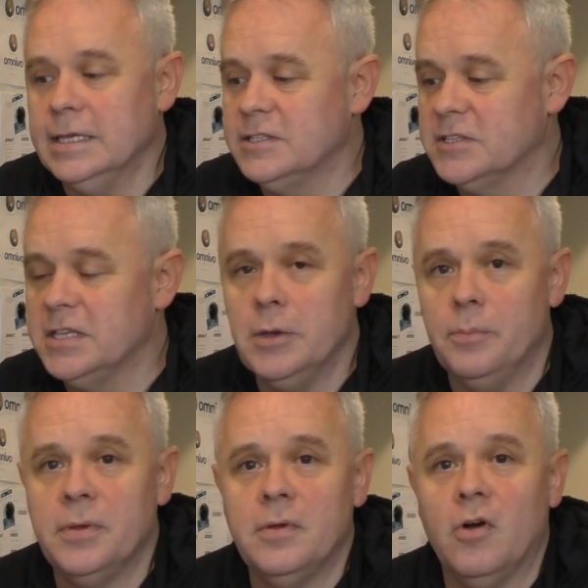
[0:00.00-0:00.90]

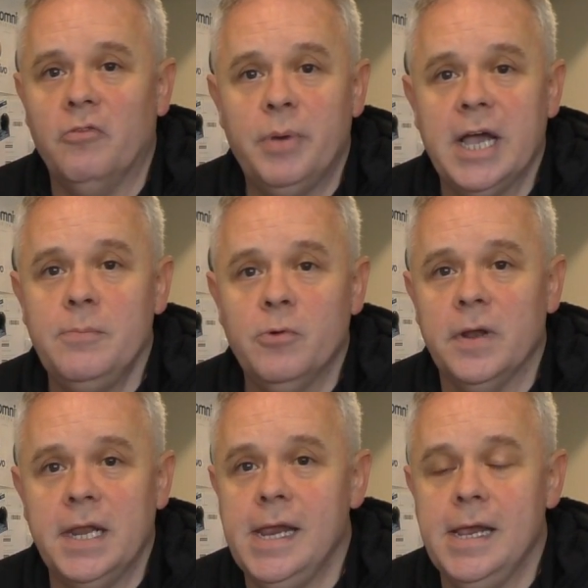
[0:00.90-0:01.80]
slip of paper
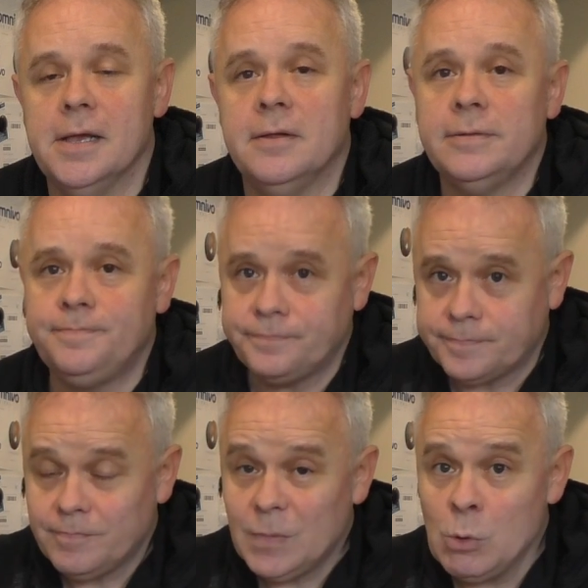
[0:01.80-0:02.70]
in here
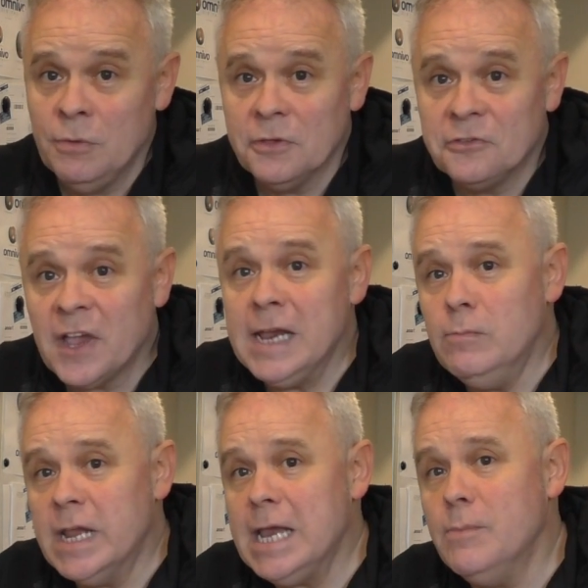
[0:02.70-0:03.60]
with the
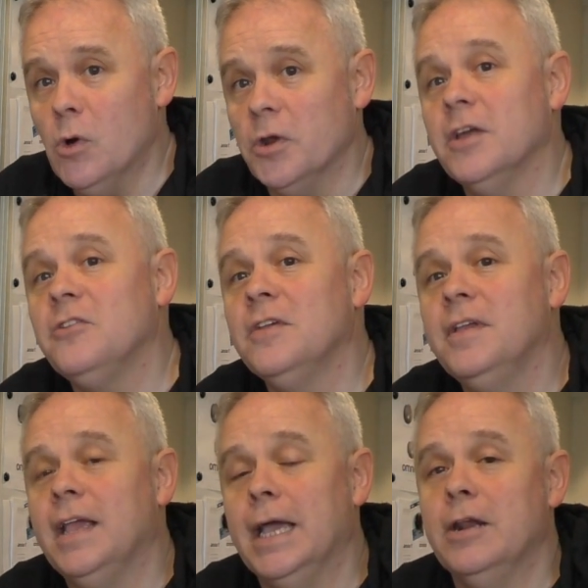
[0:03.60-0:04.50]
same name on it,
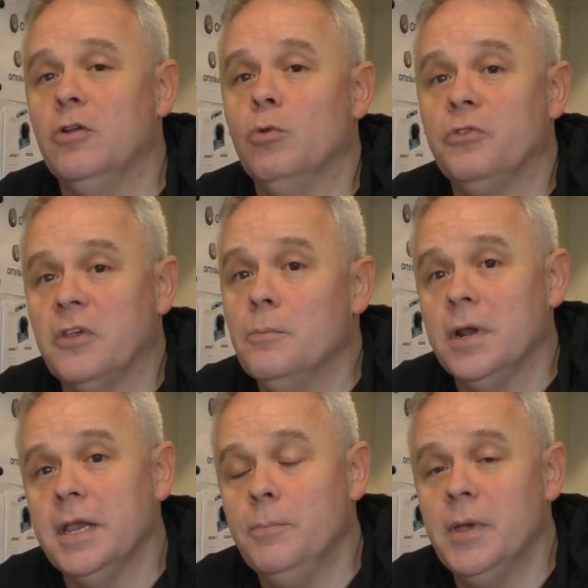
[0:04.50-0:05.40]
and it'll
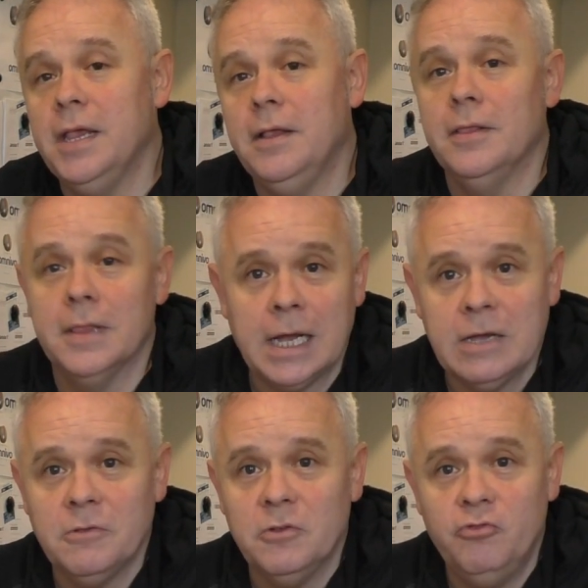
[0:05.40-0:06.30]
simply be luck
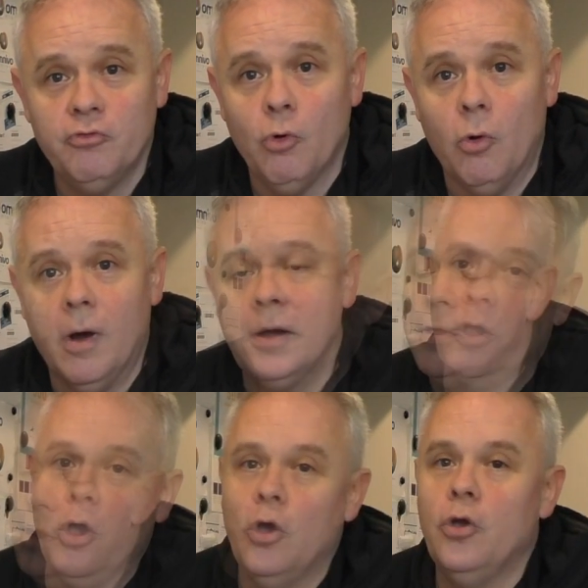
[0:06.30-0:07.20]
of the draw
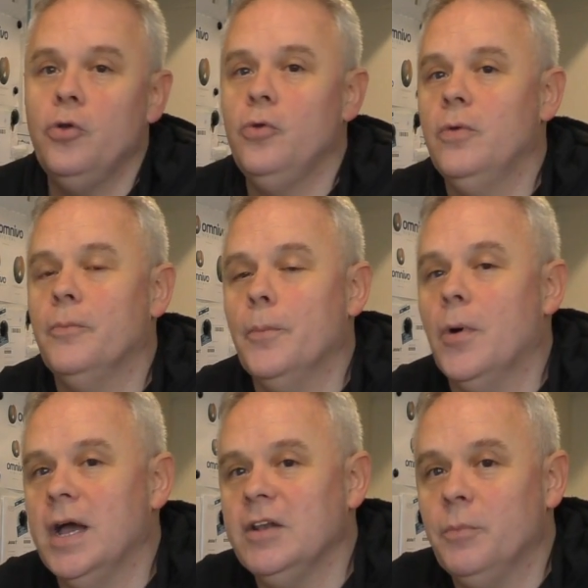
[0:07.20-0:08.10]
who
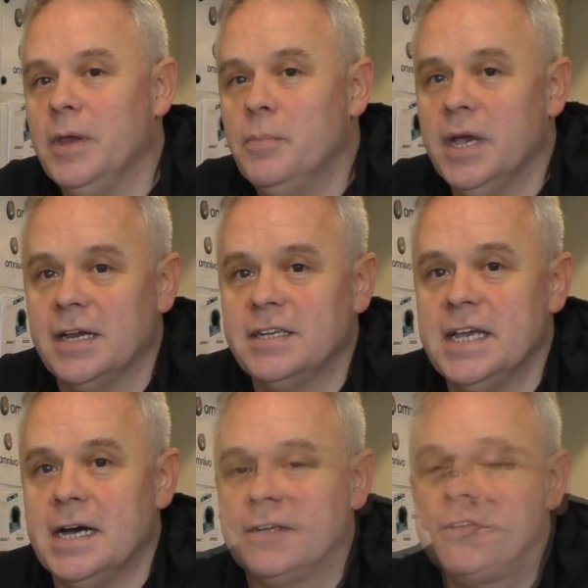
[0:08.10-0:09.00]
might be picked
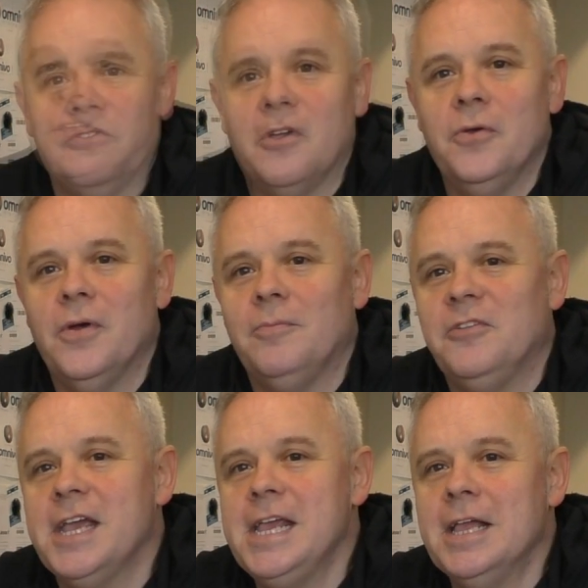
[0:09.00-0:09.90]
out. So I'm
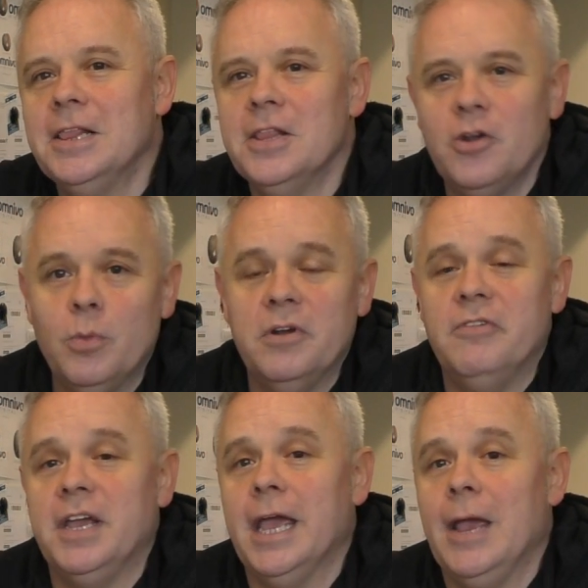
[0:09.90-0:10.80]
taking a little bit of
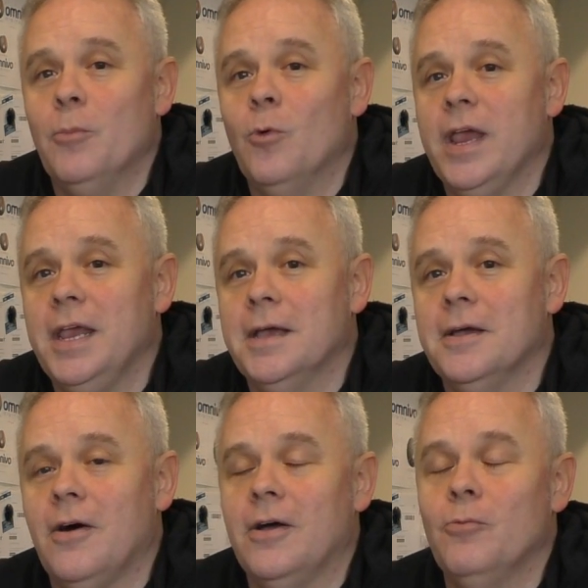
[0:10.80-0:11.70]
a gamble here.
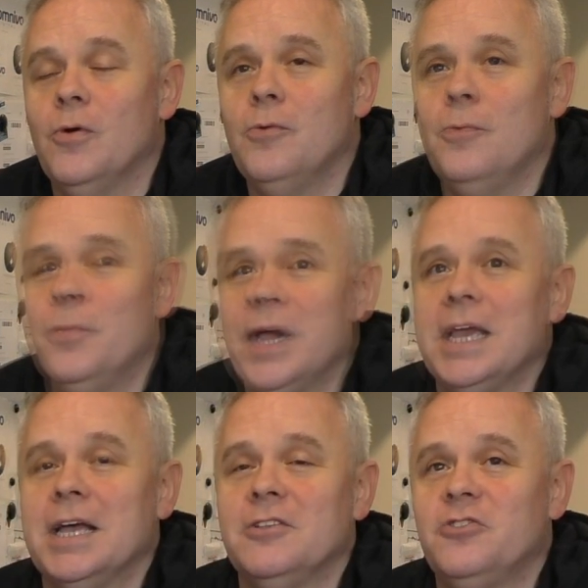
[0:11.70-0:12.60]
I will pick
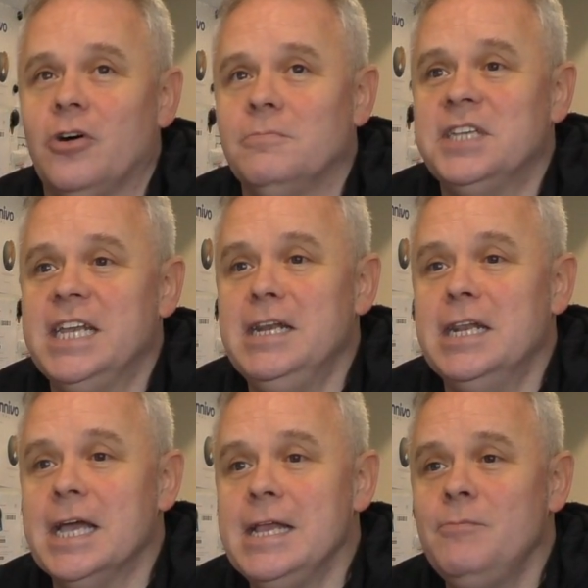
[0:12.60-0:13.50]
out the top 10
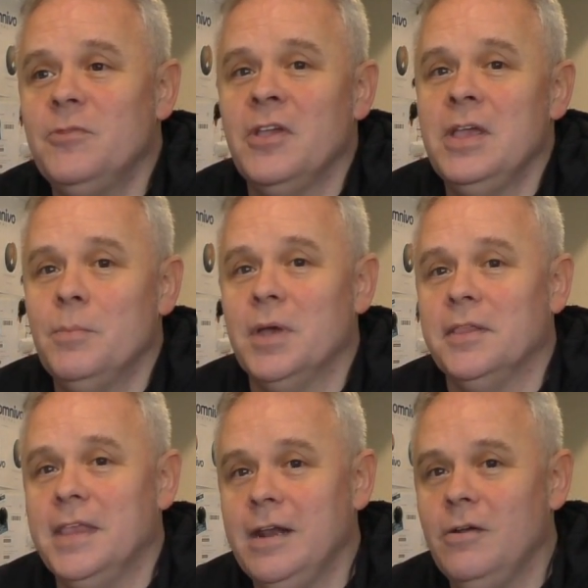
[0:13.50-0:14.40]
names,
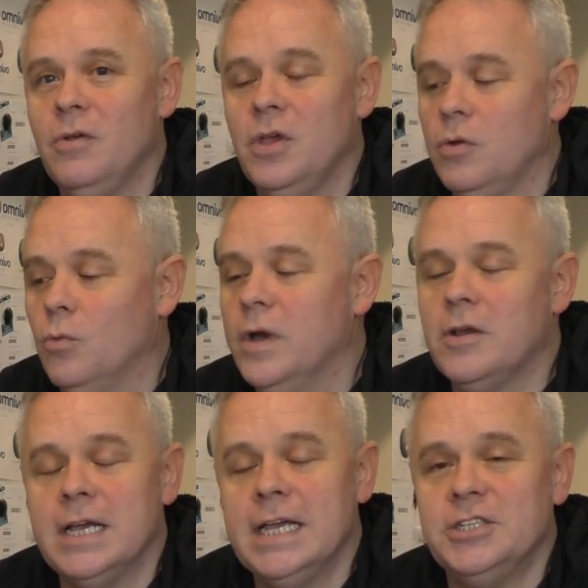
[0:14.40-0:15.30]
but then when
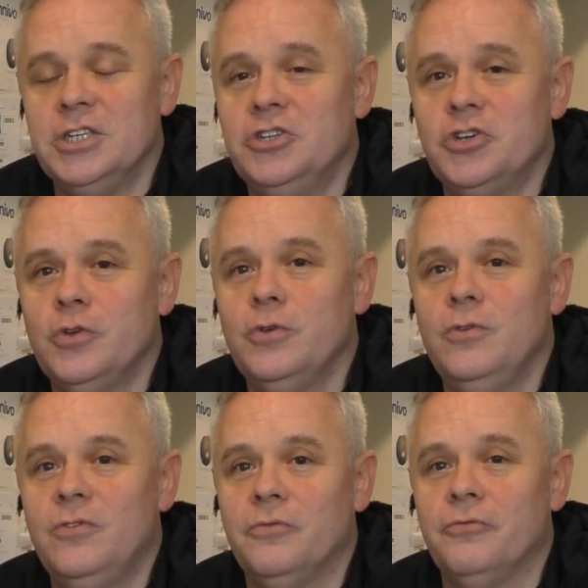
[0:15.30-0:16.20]
I actually
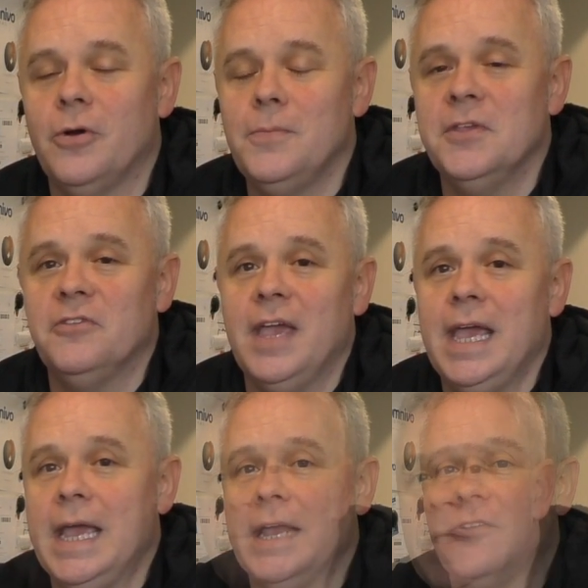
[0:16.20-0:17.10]
choose from this
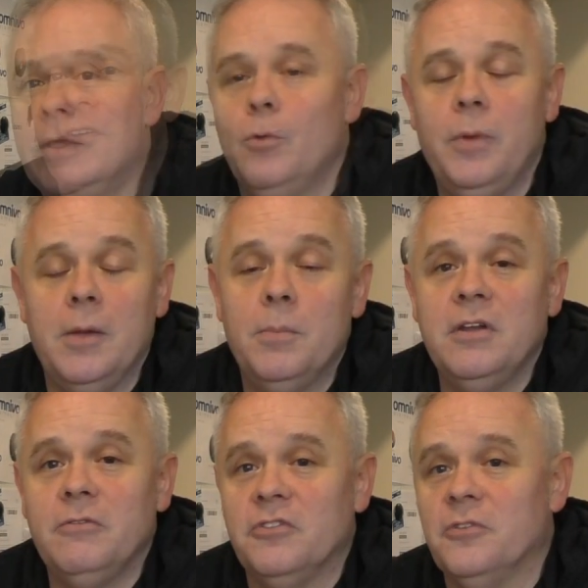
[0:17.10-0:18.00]
hat, it'll be a bit
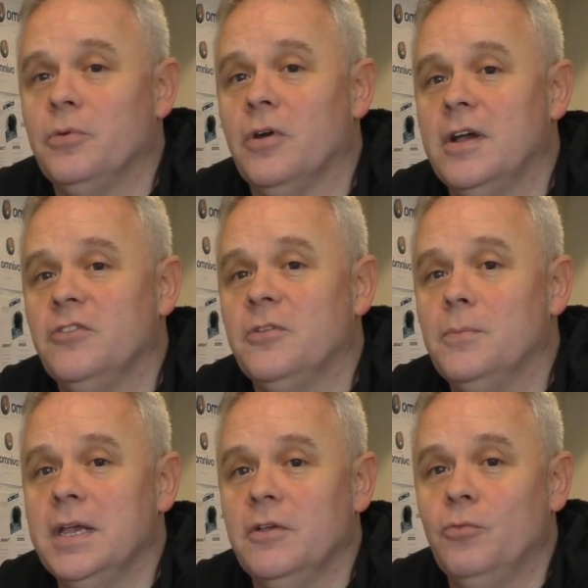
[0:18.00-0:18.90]
of a surprise to
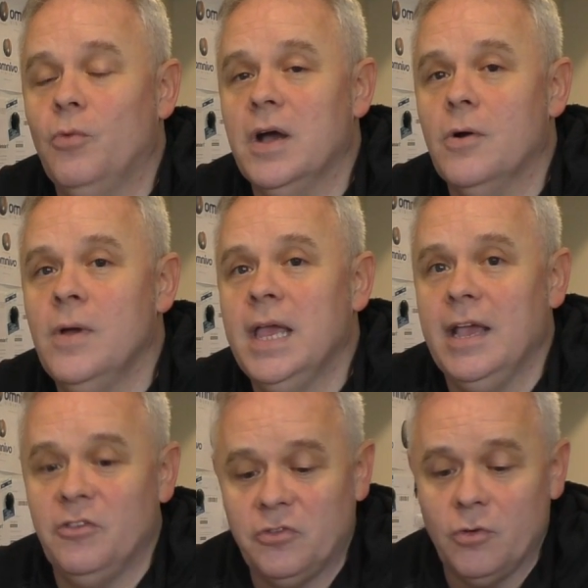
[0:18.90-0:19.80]
me as well
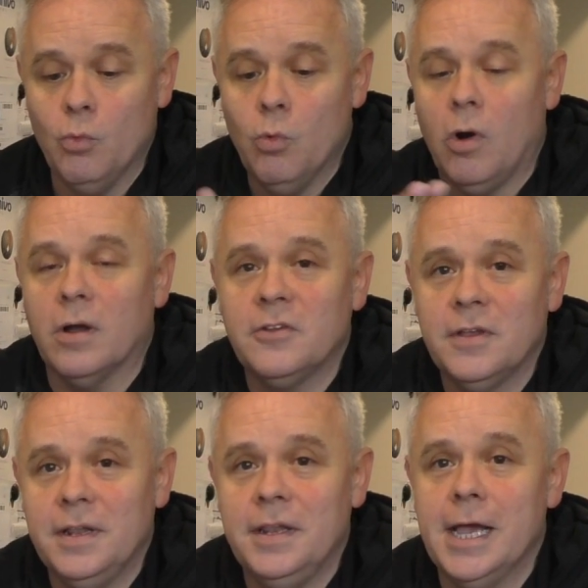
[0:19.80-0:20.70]
as to what
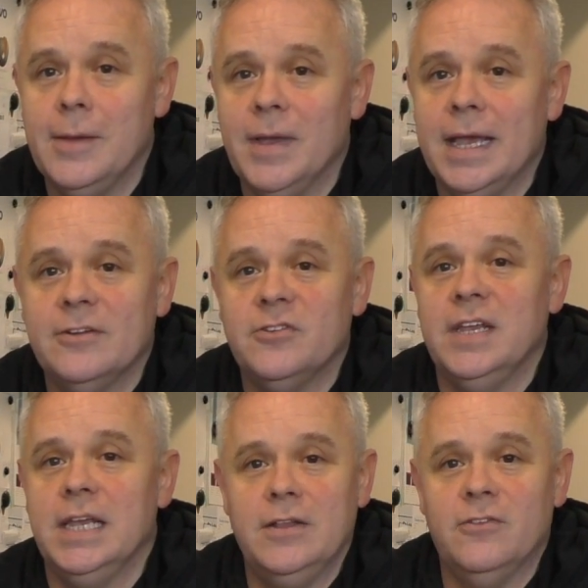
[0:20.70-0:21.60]
name actually
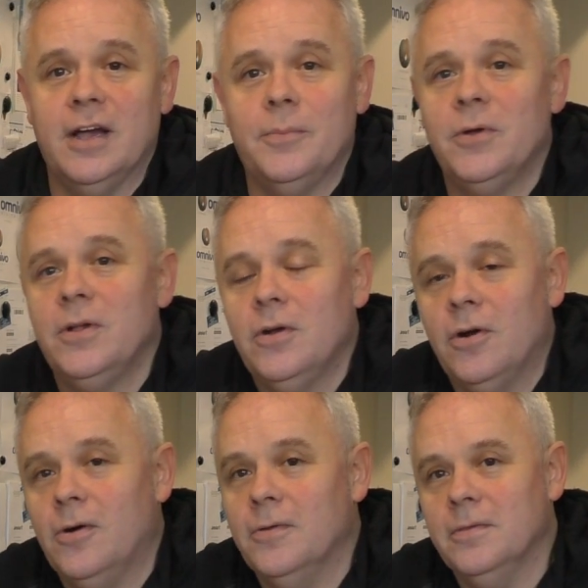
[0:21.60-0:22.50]
ends up
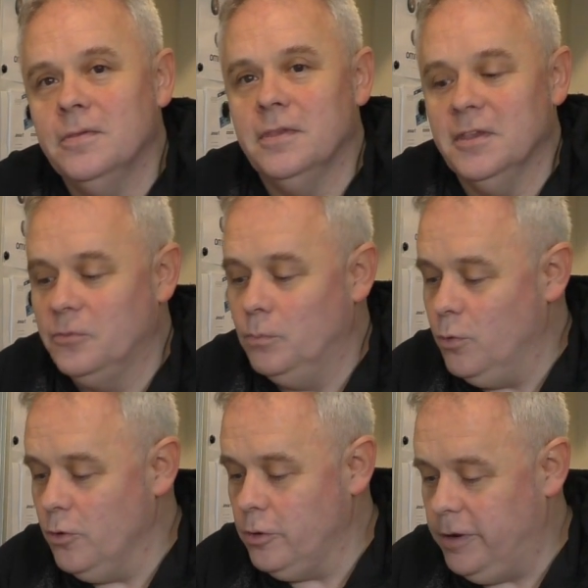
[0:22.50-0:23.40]
on this
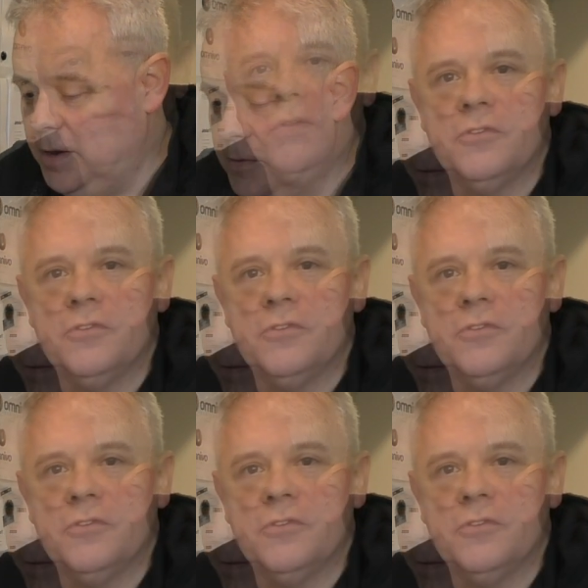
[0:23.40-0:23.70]
brewery.